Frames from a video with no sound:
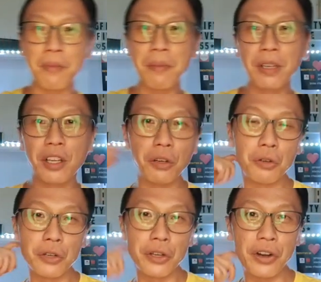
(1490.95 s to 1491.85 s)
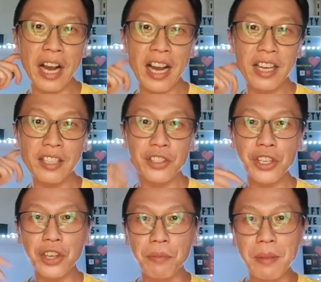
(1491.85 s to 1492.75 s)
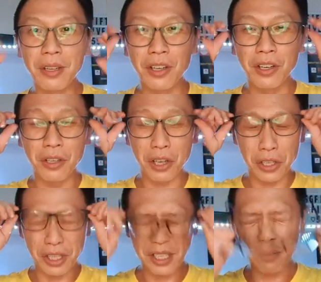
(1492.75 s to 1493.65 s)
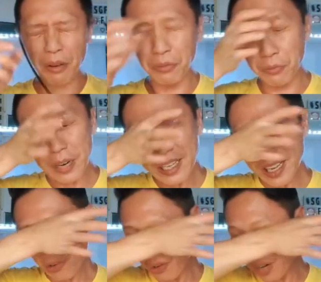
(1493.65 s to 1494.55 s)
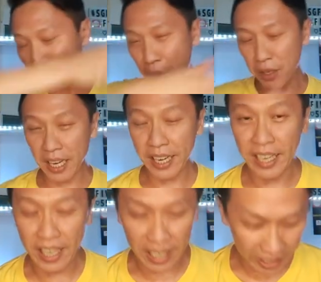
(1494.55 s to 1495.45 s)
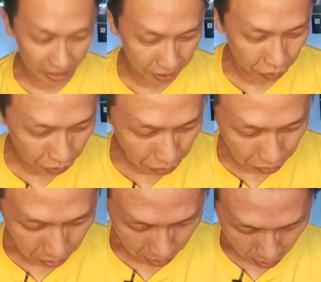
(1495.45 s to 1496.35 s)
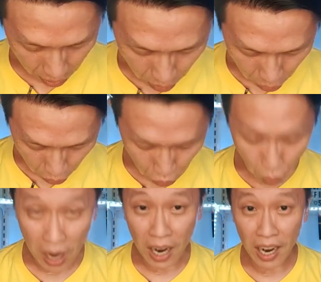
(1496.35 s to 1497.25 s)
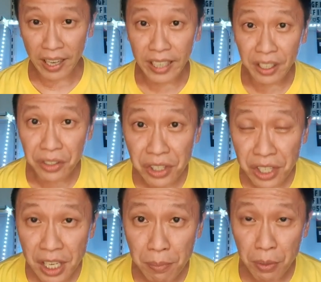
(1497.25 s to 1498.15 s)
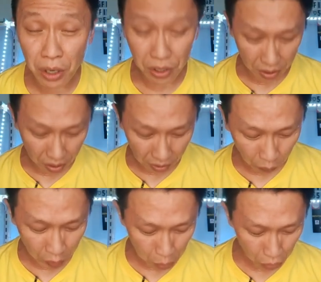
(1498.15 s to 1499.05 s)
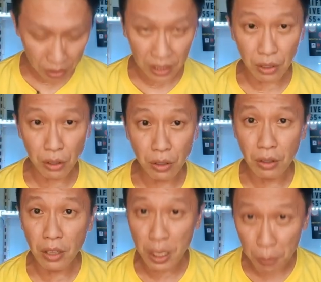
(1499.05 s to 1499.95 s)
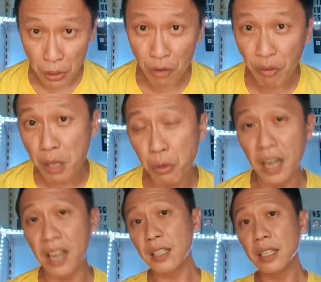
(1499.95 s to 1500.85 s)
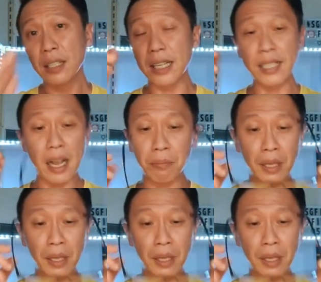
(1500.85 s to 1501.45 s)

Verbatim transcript: comment below who you are. Just comment below, because some of friends who come online, I don't know who you are. I cannot see because Facebook, especially Facebook, doesn't